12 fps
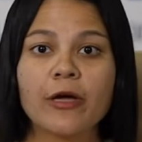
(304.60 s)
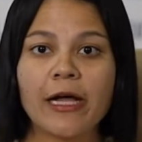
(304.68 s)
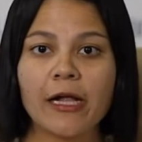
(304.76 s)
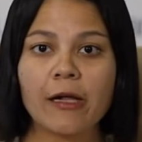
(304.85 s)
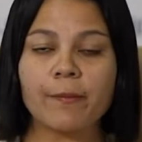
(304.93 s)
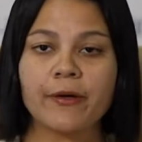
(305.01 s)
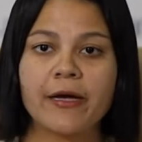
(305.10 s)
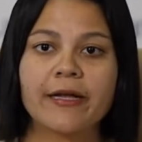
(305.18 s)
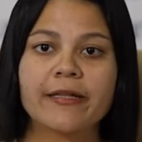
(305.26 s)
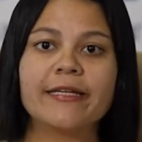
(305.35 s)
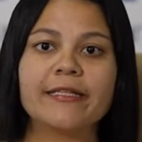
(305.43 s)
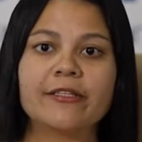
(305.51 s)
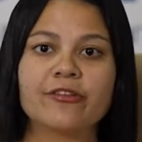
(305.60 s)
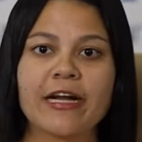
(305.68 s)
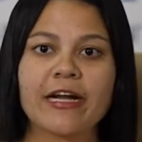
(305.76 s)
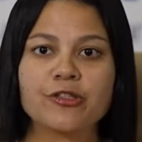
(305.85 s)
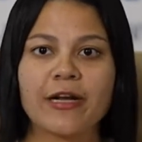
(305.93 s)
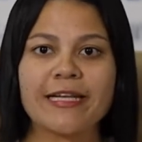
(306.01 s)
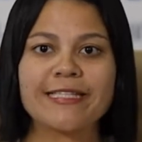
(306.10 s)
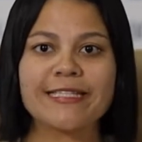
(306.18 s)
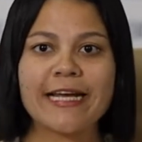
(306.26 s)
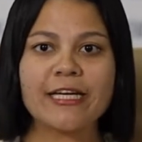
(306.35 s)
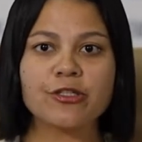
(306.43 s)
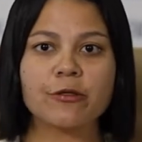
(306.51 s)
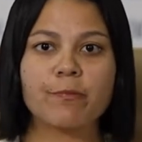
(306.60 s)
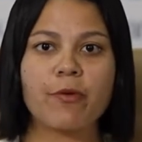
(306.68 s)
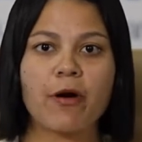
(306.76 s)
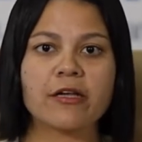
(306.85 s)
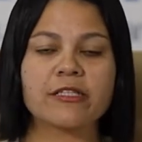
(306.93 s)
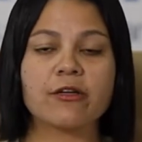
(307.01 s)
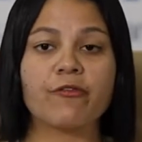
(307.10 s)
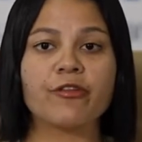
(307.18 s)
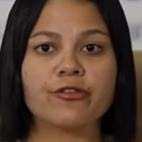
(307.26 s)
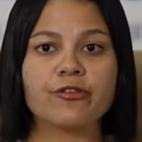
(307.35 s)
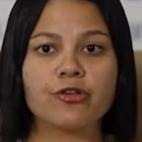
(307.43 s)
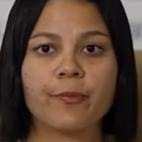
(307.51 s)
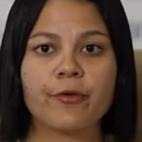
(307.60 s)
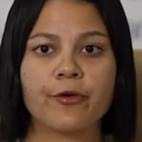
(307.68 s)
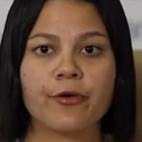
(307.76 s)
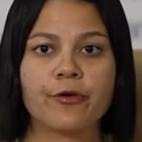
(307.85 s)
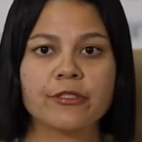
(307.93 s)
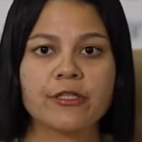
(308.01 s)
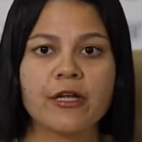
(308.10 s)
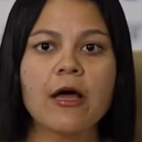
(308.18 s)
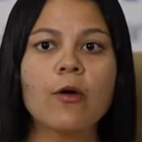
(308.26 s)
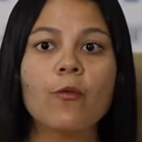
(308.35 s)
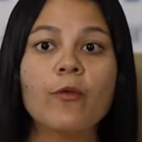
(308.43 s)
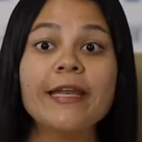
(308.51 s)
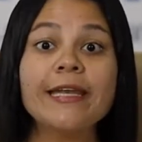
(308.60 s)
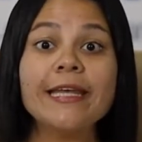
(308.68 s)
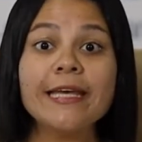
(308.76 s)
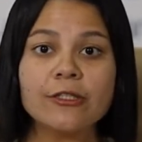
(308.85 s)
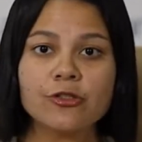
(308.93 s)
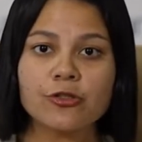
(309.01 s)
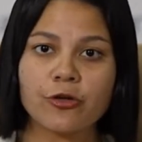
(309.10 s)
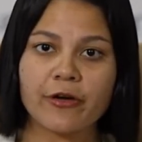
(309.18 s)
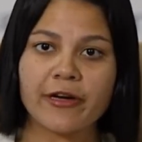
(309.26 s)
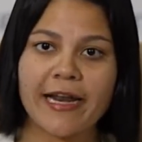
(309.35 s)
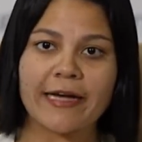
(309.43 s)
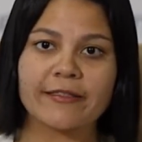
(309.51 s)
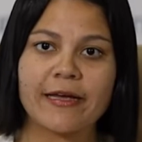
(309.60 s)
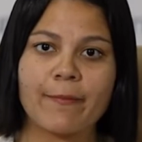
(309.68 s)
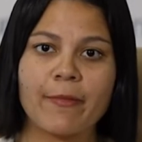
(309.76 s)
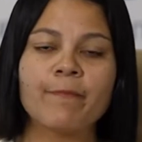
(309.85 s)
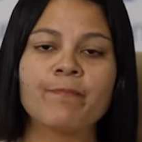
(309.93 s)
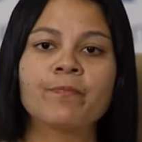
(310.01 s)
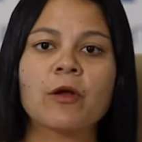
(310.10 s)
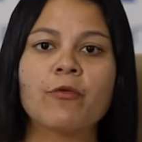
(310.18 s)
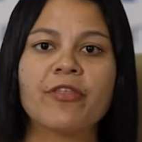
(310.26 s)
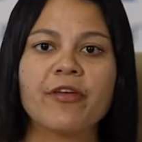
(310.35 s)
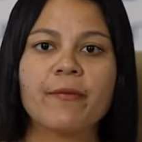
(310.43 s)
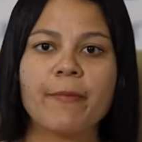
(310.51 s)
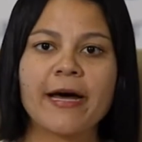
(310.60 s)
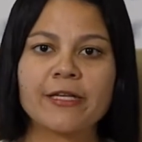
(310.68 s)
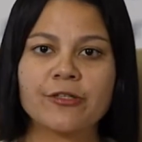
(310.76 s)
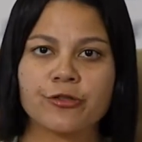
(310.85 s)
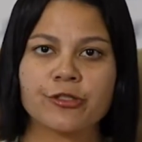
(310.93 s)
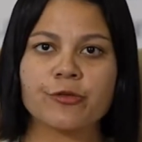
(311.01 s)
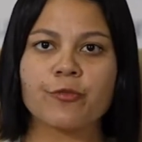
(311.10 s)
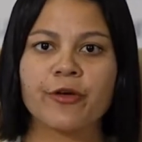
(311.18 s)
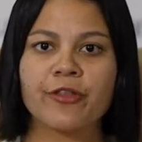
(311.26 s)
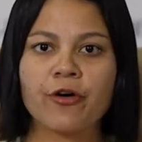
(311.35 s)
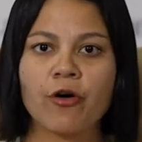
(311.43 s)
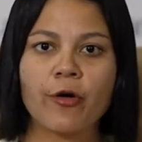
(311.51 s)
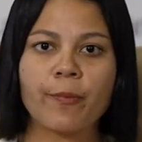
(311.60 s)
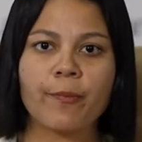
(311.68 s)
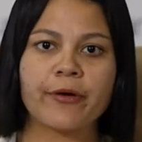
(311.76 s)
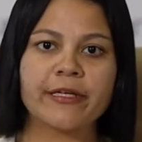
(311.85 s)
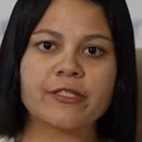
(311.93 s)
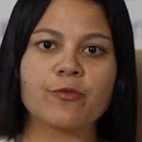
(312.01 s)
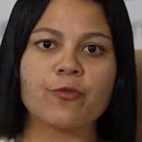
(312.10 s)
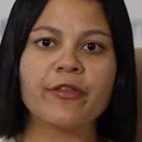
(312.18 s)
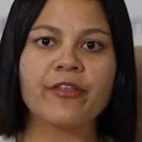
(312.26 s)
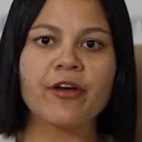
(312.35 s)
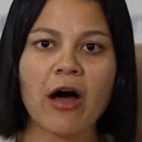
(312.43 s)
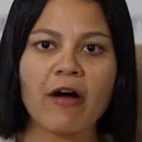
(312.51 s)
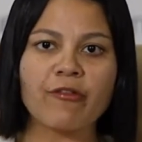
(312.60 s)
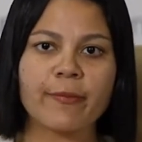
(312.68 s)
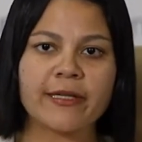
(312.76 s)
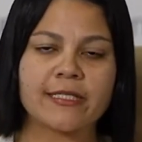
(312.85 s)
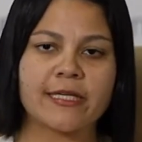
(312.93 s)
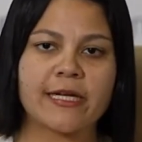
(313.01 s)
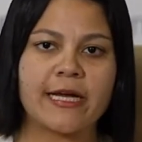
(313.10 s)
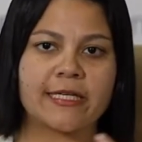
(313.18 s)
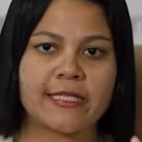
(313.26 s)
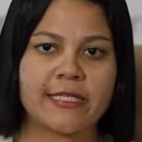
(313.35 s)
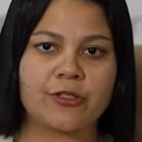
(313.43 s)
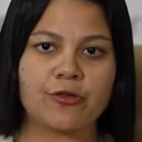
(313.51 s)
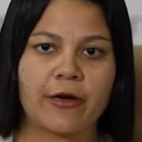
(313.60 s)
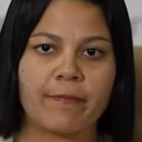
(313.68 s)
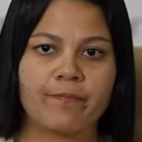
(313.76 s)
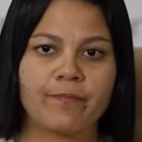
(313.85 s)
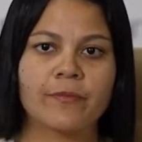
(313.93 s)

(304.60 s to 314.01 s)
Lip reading: to help the internationalization process of the entrepreneurs. We need to connect them with investors, with corporates, with governments, etc.